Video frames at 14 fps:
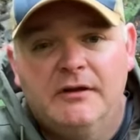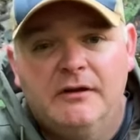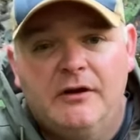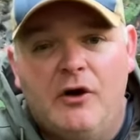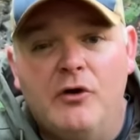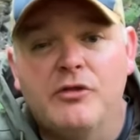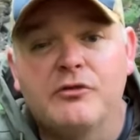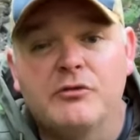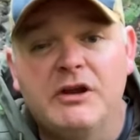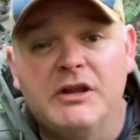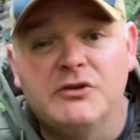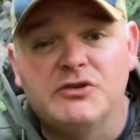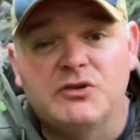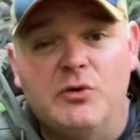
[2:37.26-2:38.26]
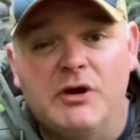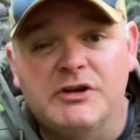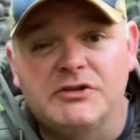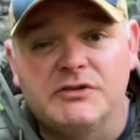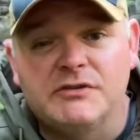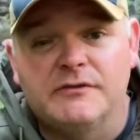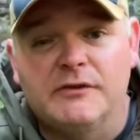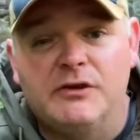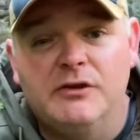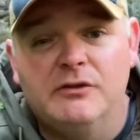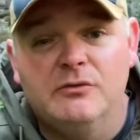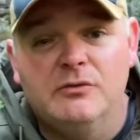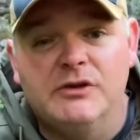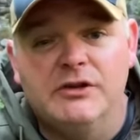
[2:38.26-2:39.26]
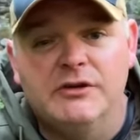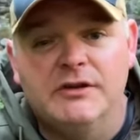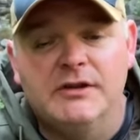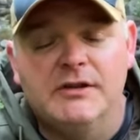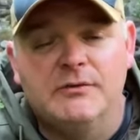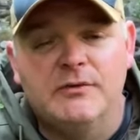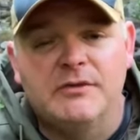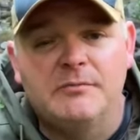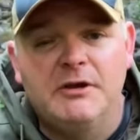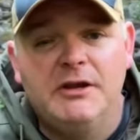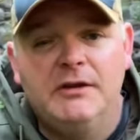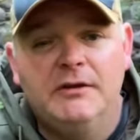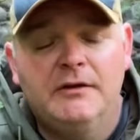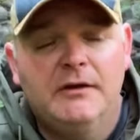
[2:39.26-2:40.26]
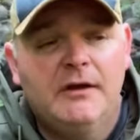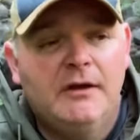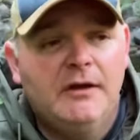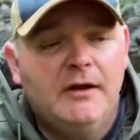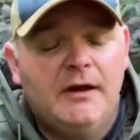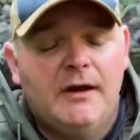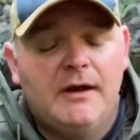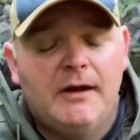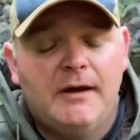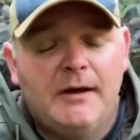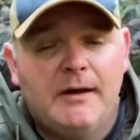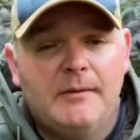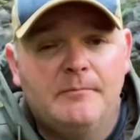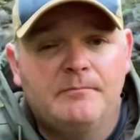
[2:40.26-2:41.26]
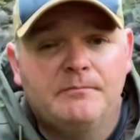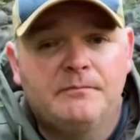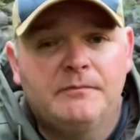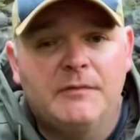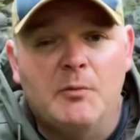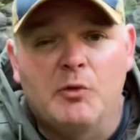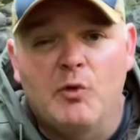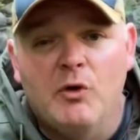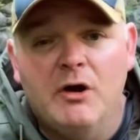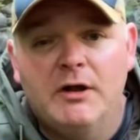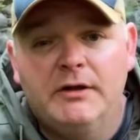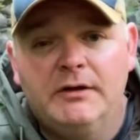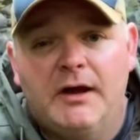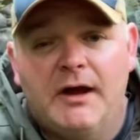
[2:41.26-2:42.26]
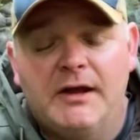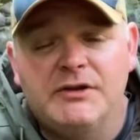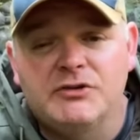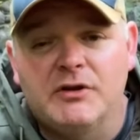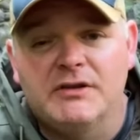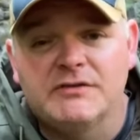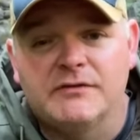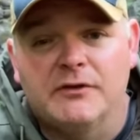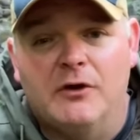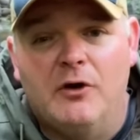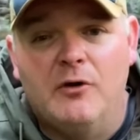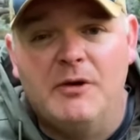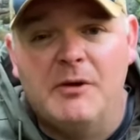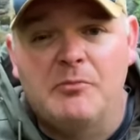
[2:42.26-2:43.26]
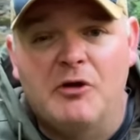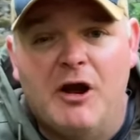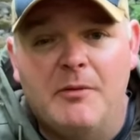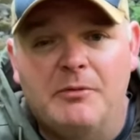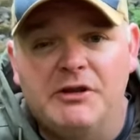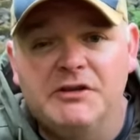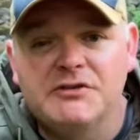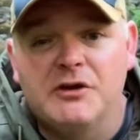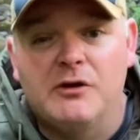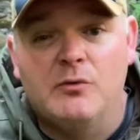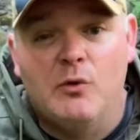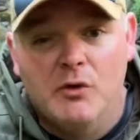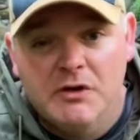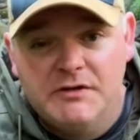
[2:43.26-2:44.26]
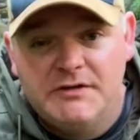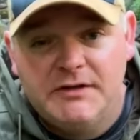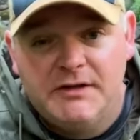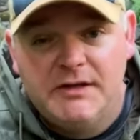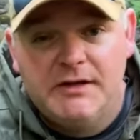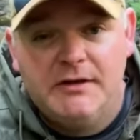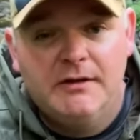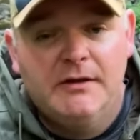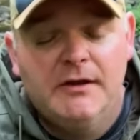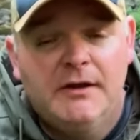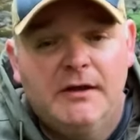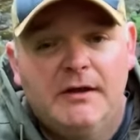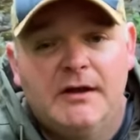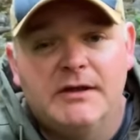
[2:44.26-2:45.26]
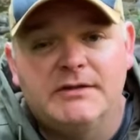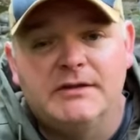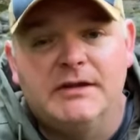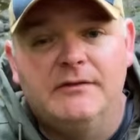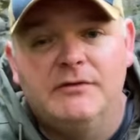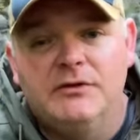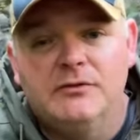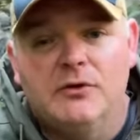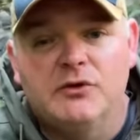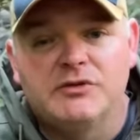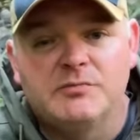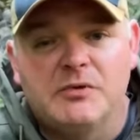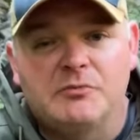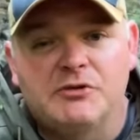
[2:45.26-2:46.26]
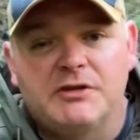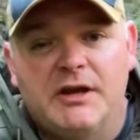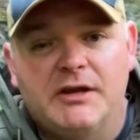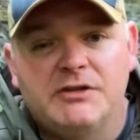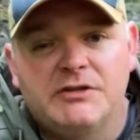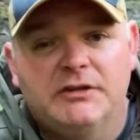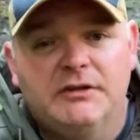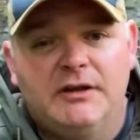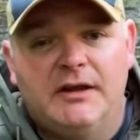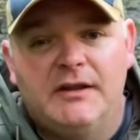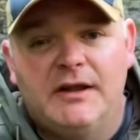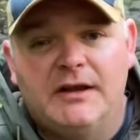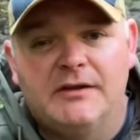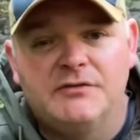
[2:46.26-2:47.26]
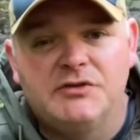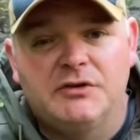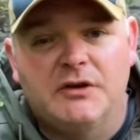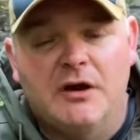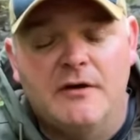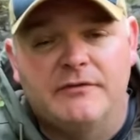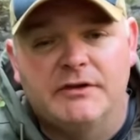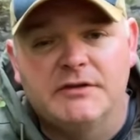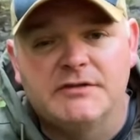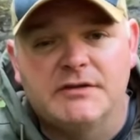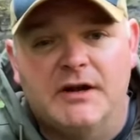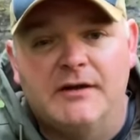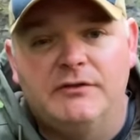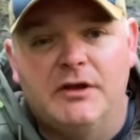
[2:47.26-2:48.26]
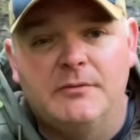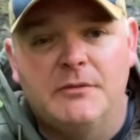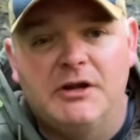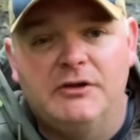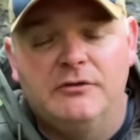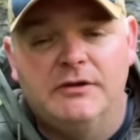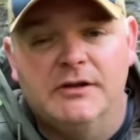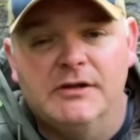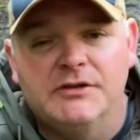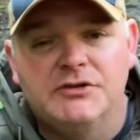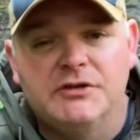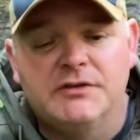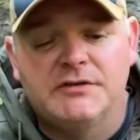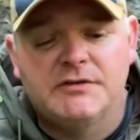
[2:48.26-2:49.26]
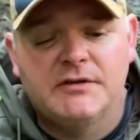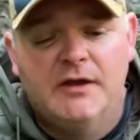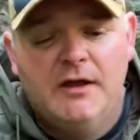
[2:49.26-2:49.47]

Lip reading: all 3 of those questions for you when you're dealing with me. Number 1, I transfer all my properties on a warranty deed to give you ultimate protection, and that gives you confidence that I've done my due diligence,